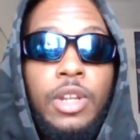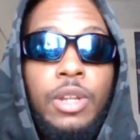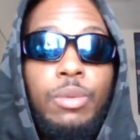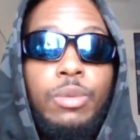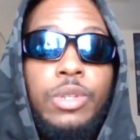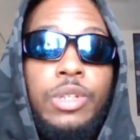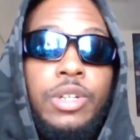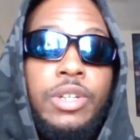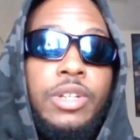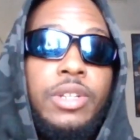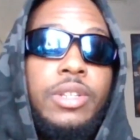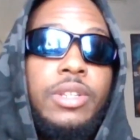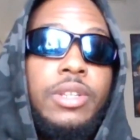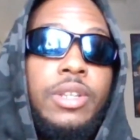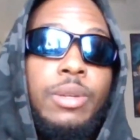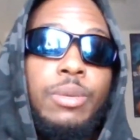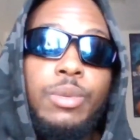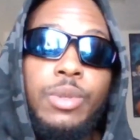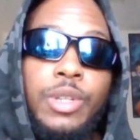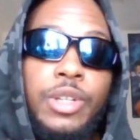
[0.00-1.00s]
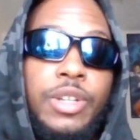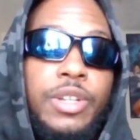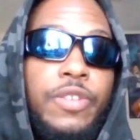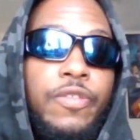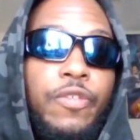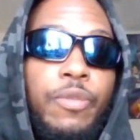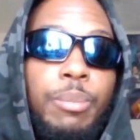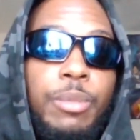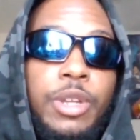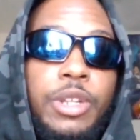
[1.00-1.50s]
And it was good
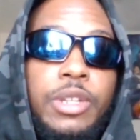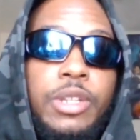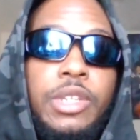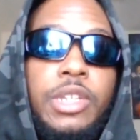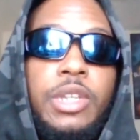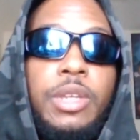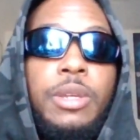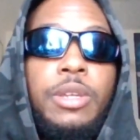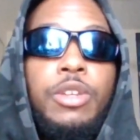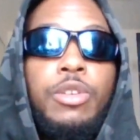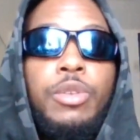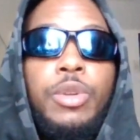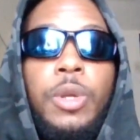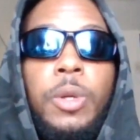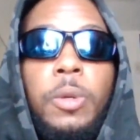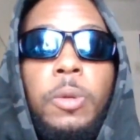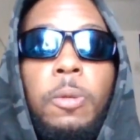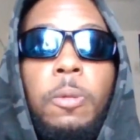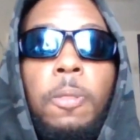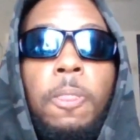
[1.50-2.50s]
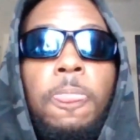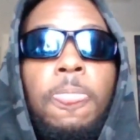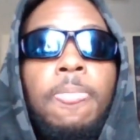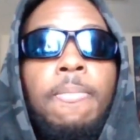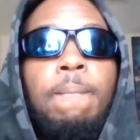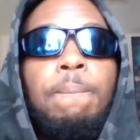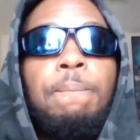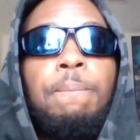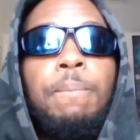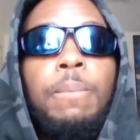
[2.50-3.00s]
for me to see,
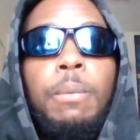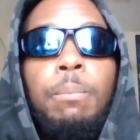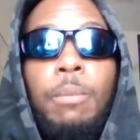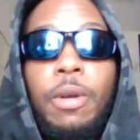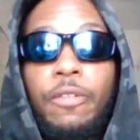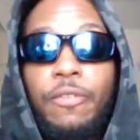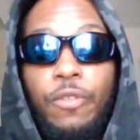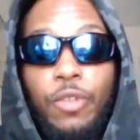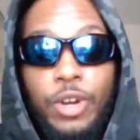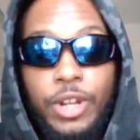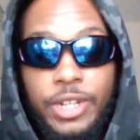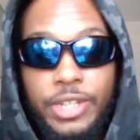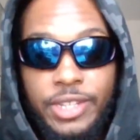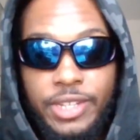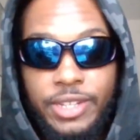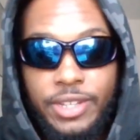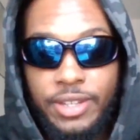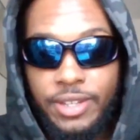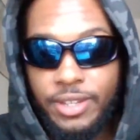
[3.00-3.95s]
my friends